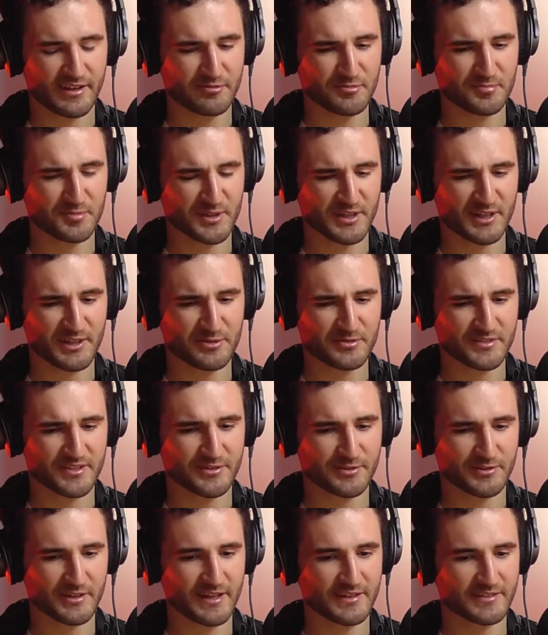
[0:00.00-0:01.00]
everybody else
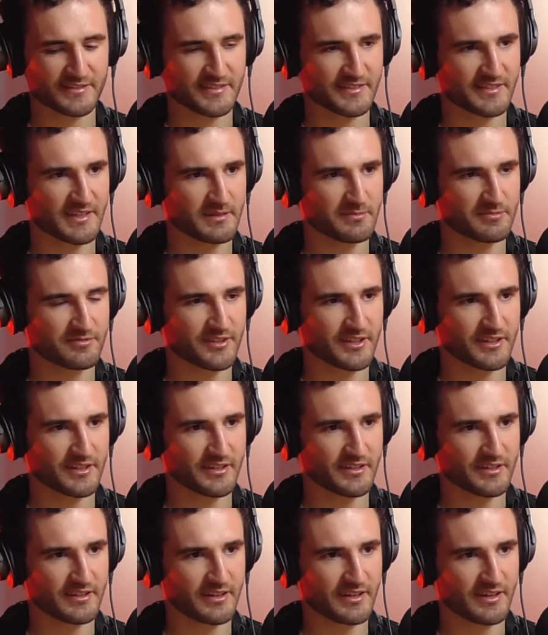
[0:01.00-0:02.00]
sort of has the same
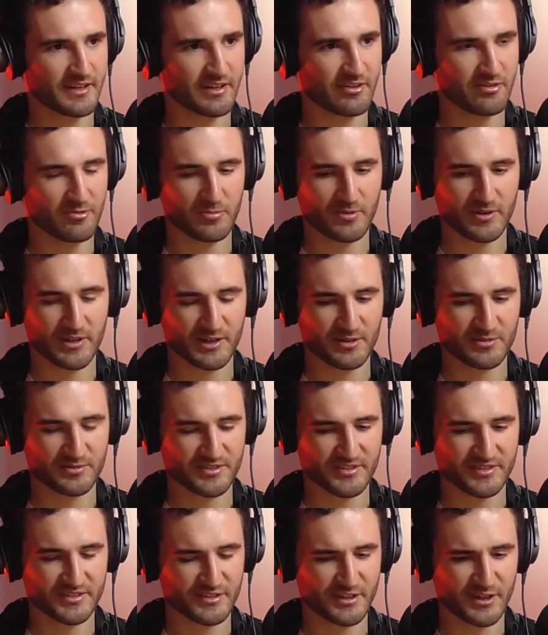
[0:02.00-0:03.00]
fear, and everybody
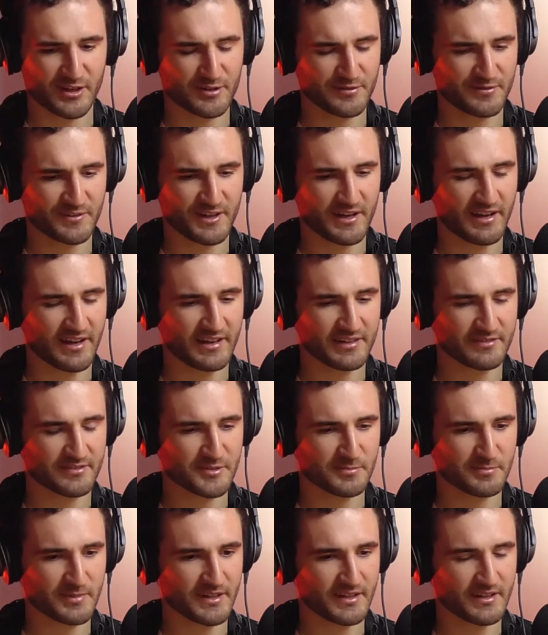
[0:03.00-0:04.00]
else is terrified of
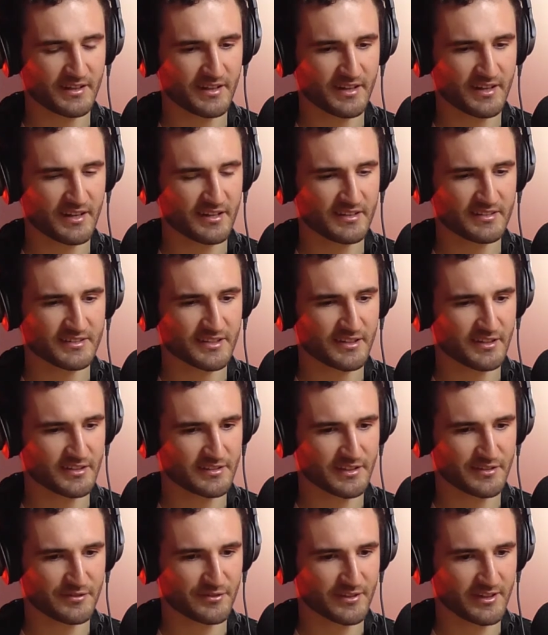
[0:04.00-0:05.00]
speaking out and
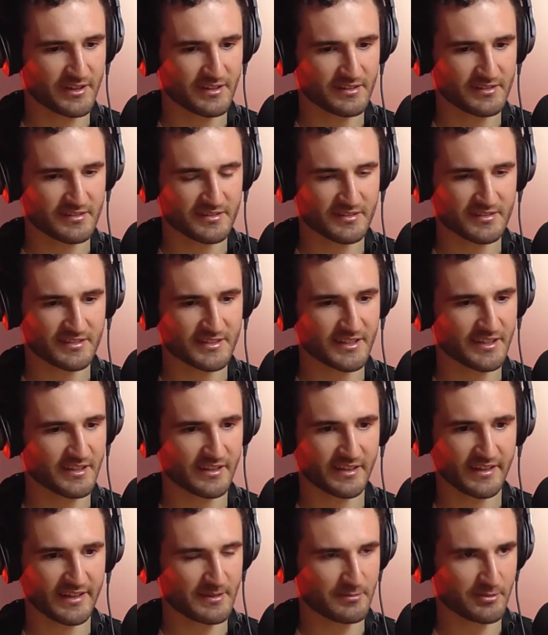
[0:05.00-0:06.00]
telling their friends and
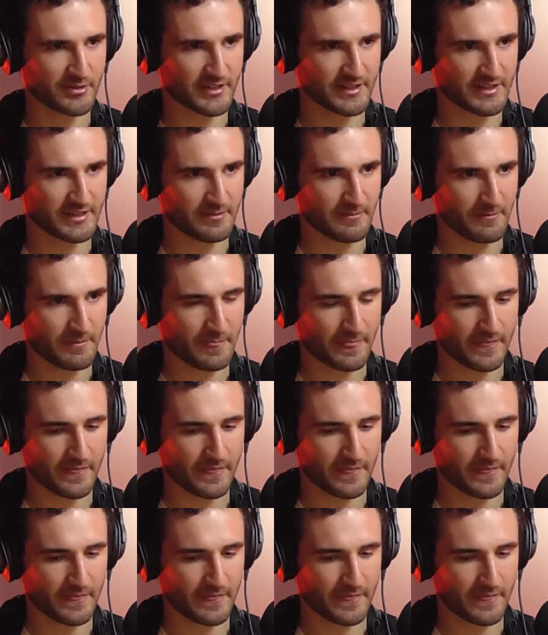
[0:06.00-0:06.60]
telling anybody.